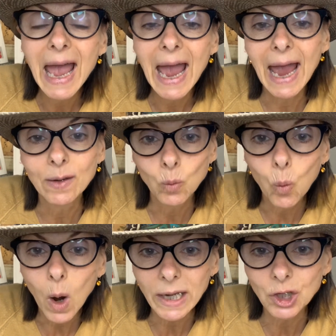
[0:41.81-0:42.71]
and
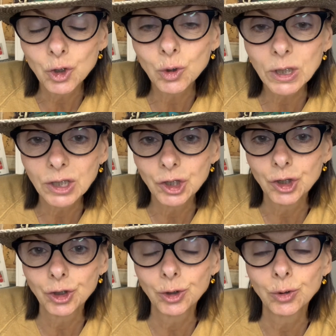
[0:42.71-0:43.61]
what you can
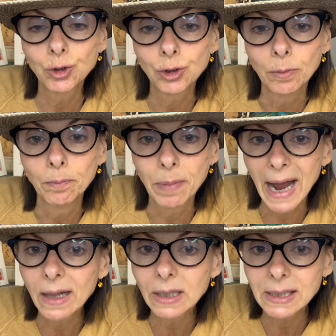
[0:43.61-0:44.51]
do to
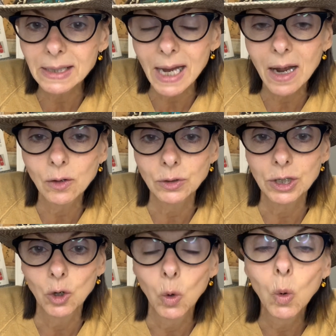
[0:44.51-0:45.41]
balance out
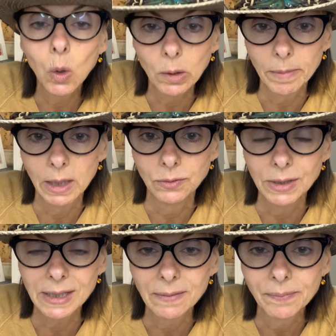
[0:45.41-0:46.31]

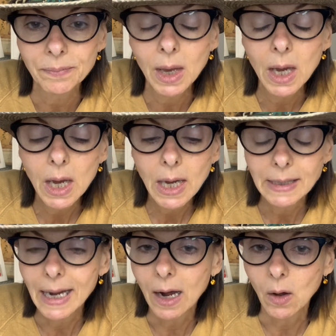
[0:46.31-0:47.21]
hormones.
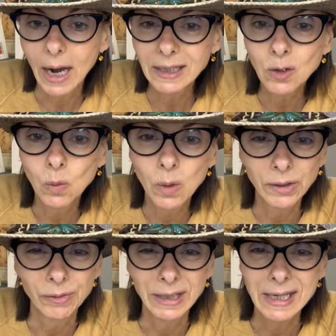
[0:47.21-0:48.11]
Now, I don't want
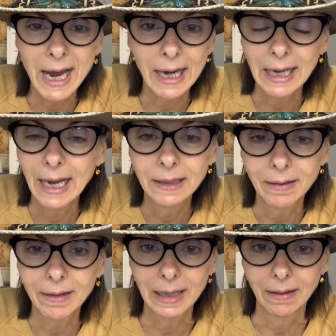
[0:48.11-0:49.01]
to attack
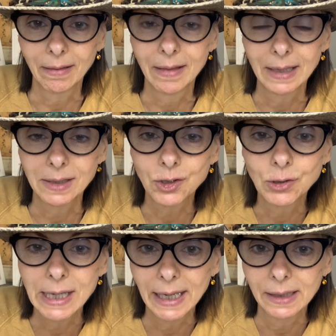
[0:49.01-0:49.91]
anything that
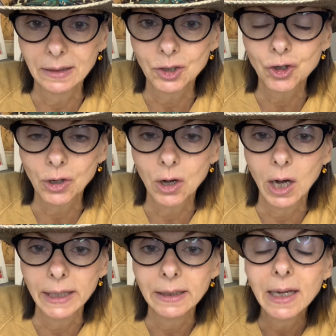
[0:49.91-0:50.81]
Suzanne took
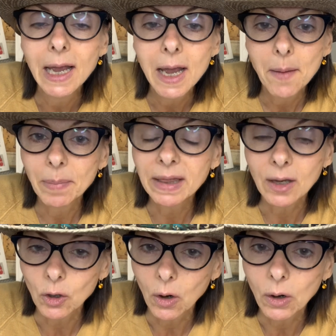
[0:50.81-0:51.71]
on, but
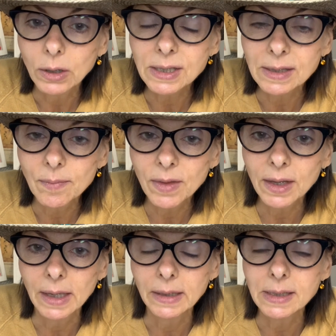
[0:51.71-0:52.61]
there are some
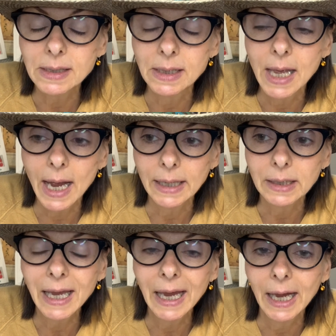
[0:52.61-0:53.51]
things
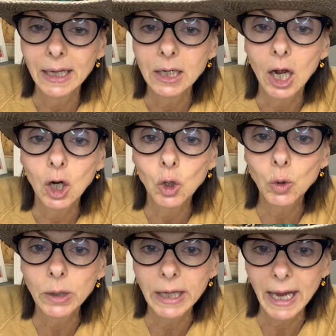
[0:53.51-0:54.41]
that can
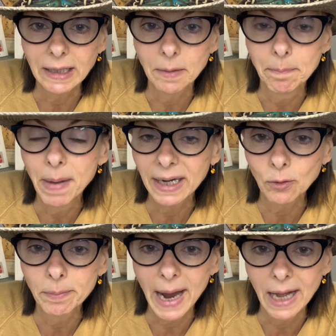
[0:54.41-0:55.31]
create
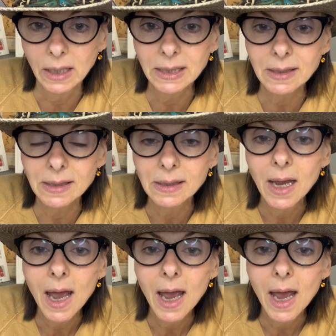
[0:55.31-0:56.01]
better balance